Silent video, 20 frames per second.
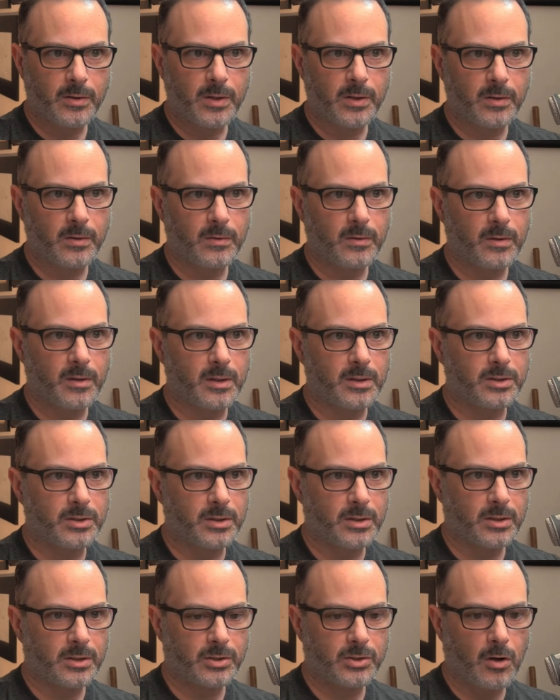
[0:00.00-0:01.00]
you, the
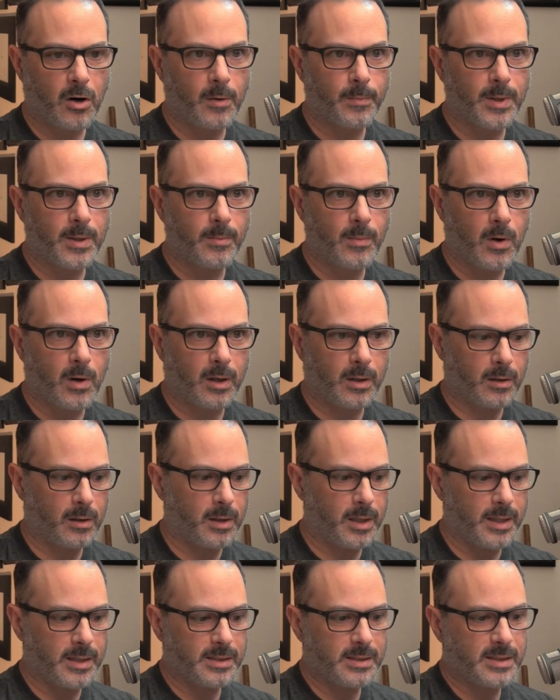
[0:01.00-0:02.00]
Sharpie
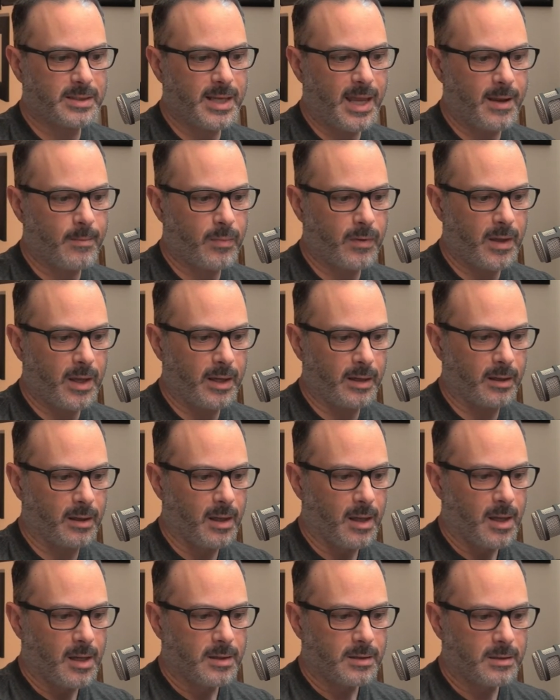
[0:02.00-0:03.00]
marker is the same thing.
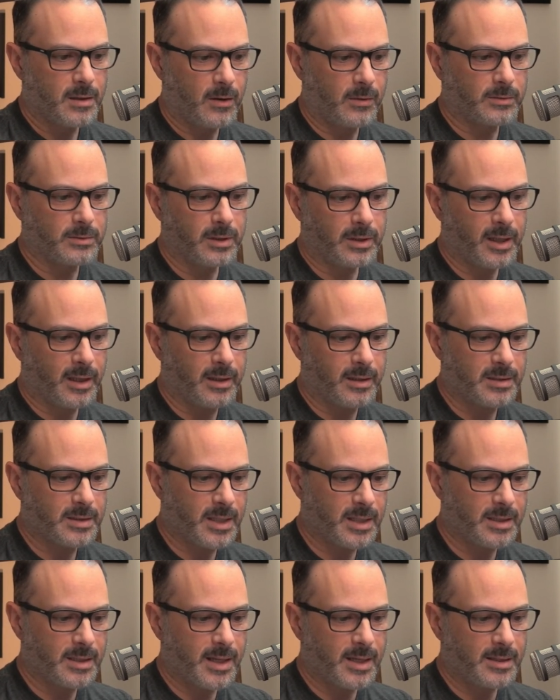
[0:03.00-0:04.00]
So look at this.
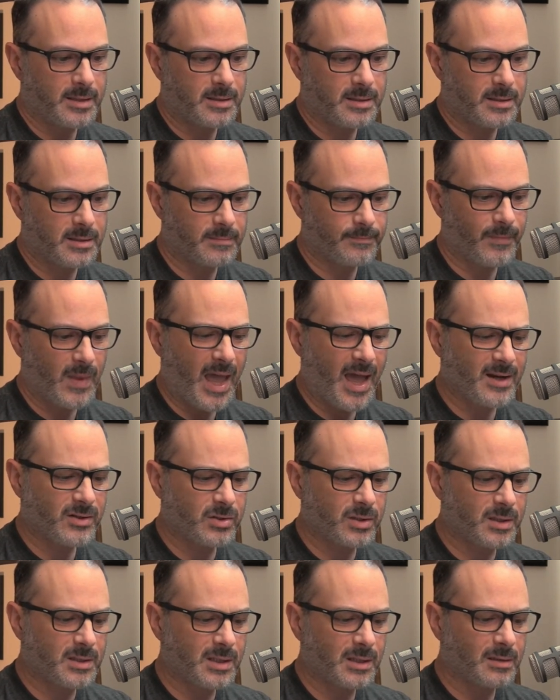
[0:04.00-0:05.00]
It, it's
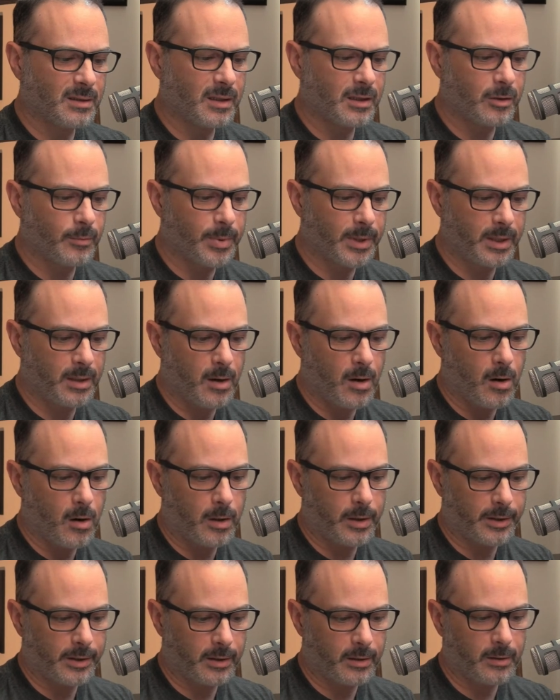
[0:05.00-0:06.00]
actually, it's a little bit
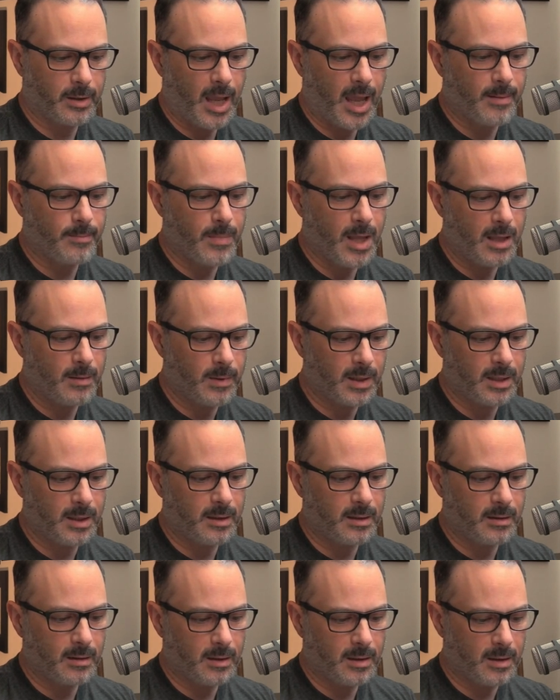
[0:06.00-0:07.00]
harder and
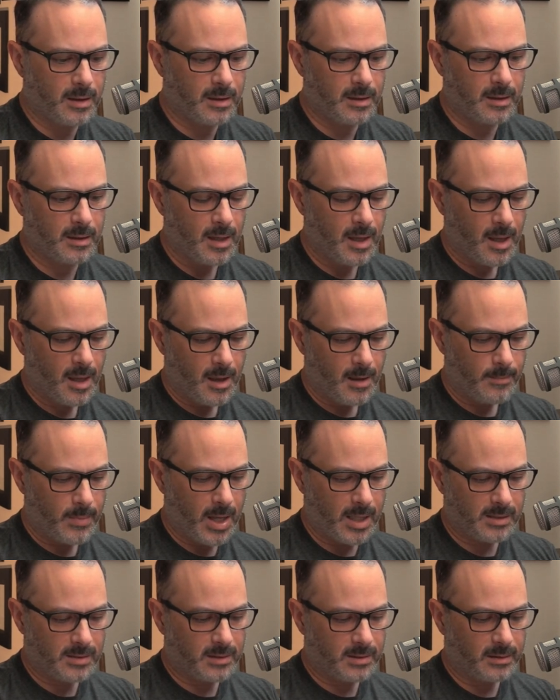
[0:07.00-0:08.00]
maybe the
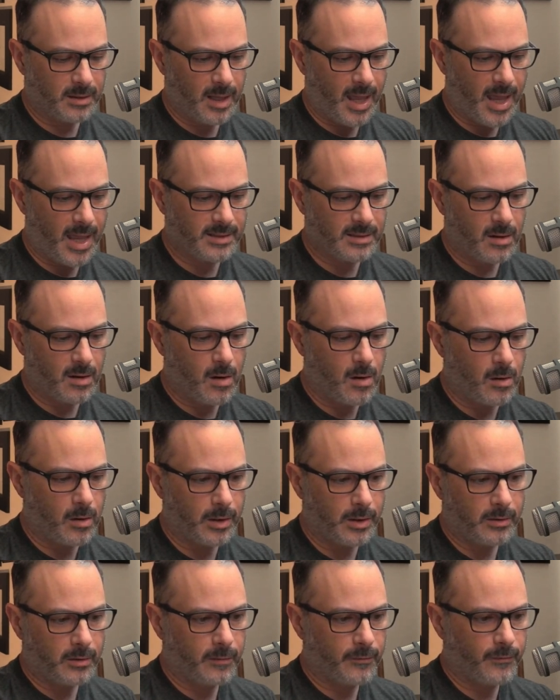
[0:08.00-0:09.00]
pencil has a
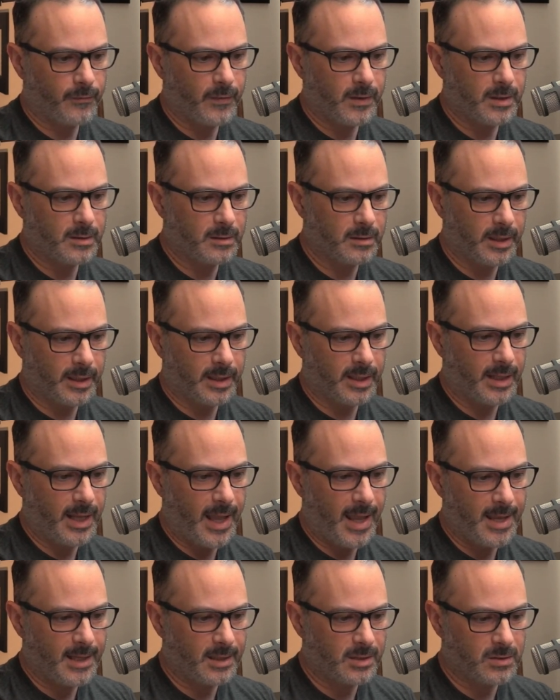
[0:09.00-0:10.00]
harder feel, like an
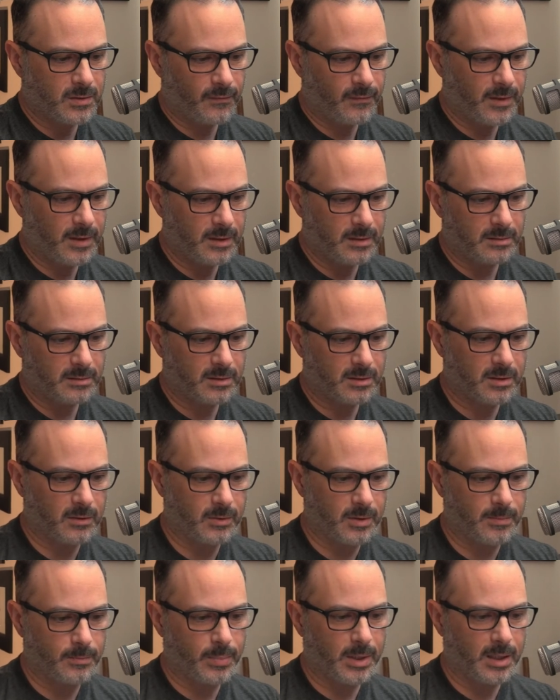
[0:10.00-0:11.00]
H feel
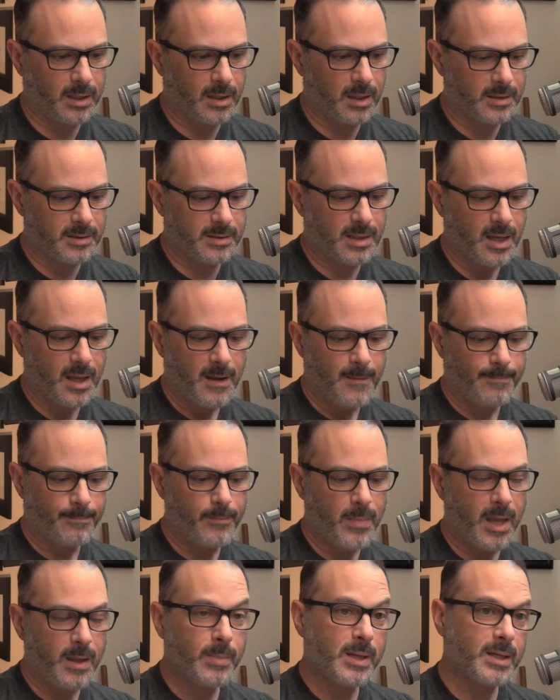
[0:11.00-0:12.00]
to it, because
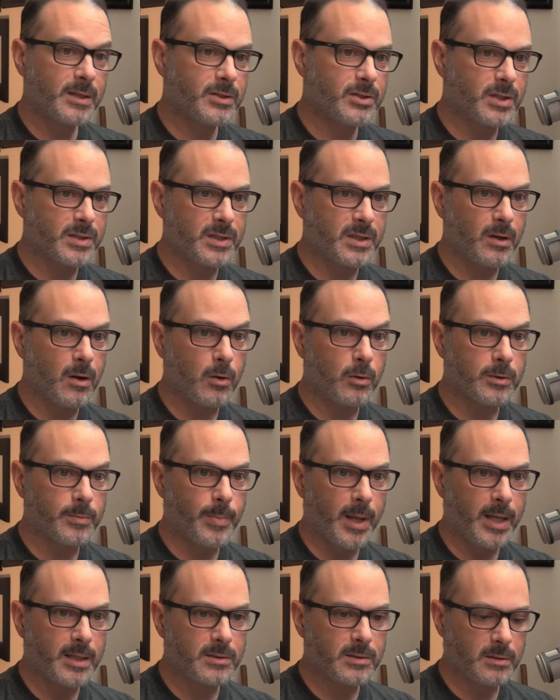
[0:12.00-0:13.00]
maybe it's just an
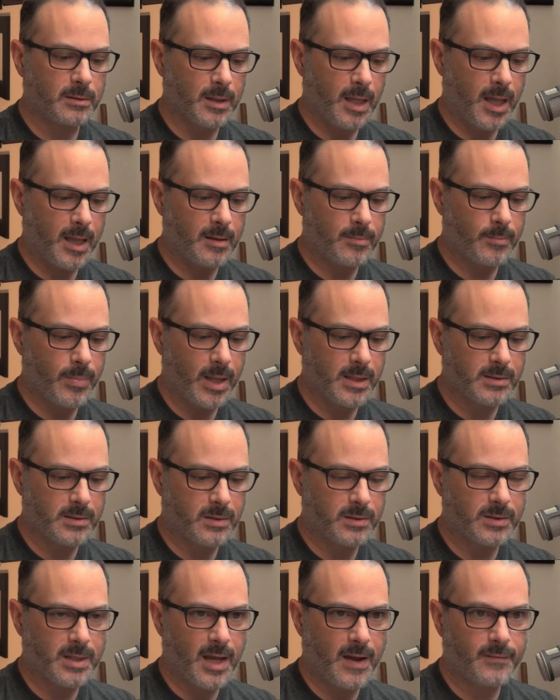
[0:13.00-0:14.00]
old pencil and
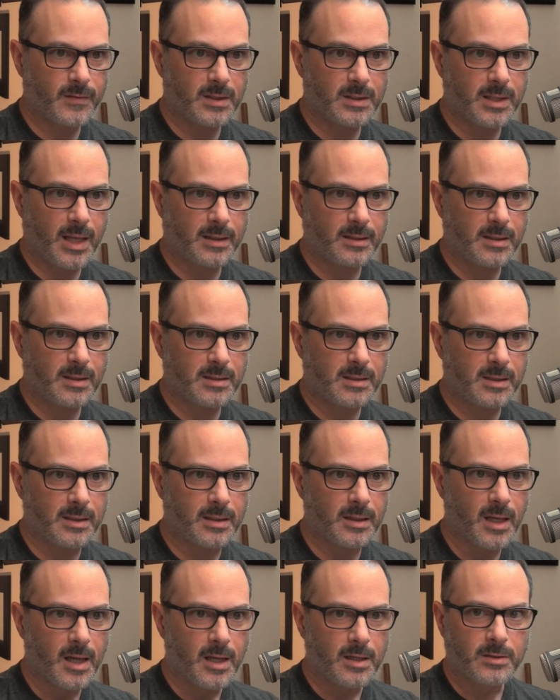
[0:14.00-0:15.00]
pencils have the
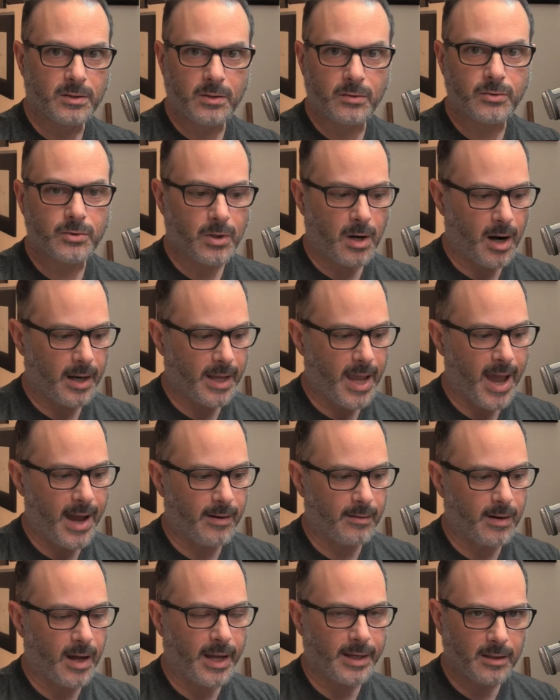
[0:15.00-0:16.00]
tendency to dry
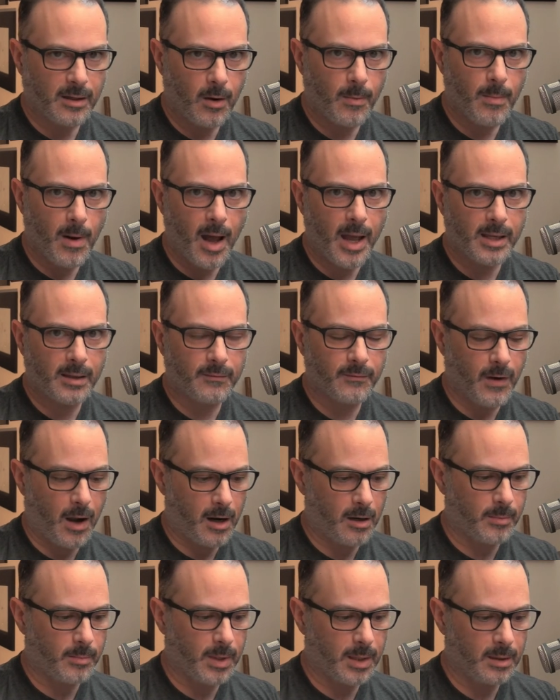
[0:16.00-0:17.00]
out. I know my
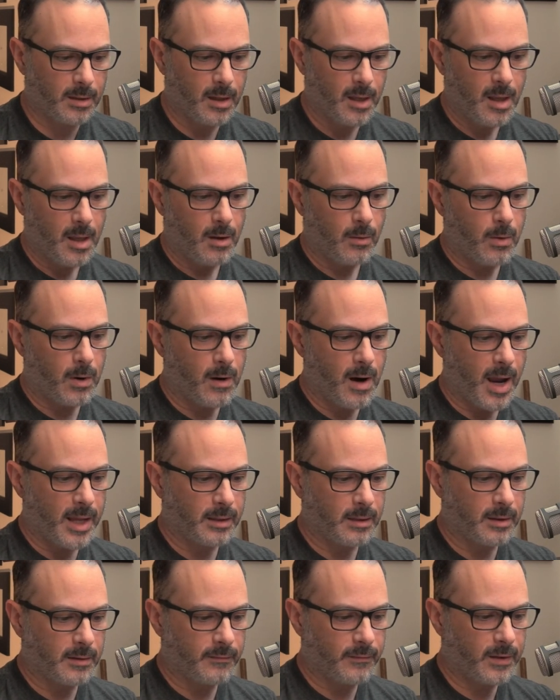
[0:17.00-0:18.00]
environment where I
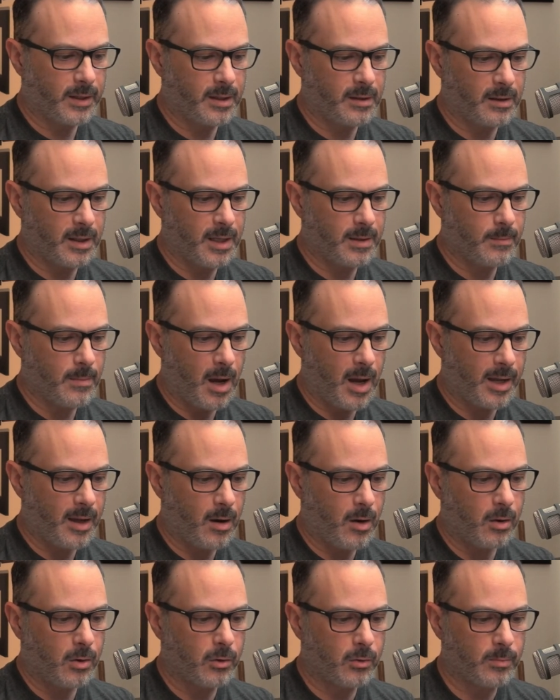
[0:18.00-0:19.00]
live here in my
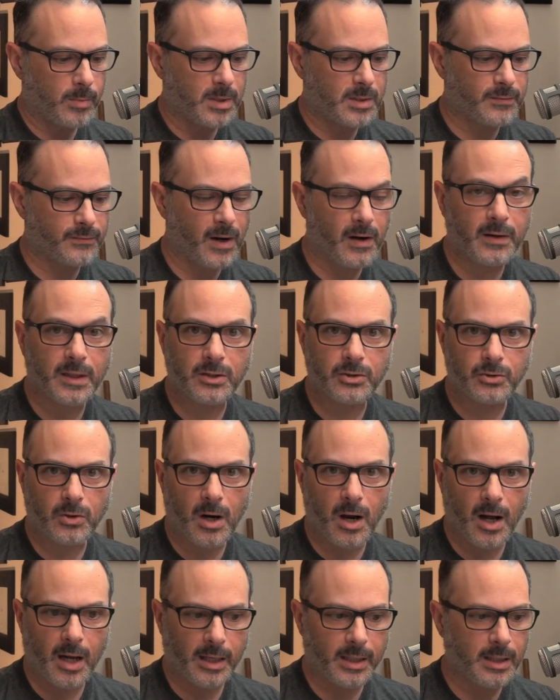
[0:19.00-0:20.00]
home is very
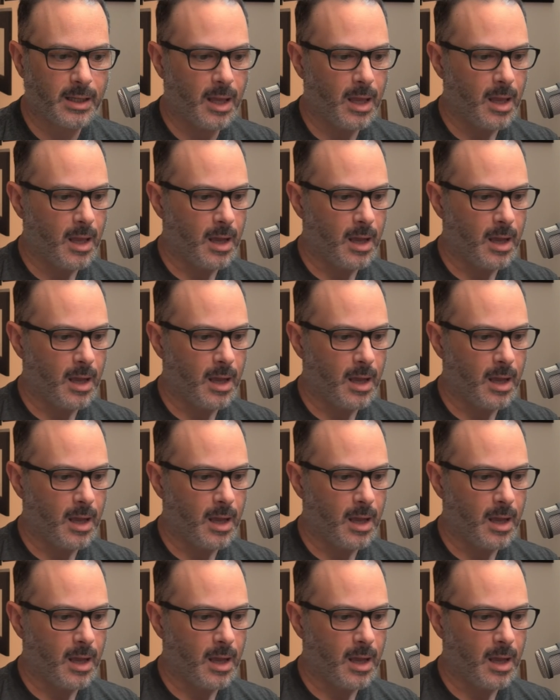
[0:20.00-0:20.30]
dry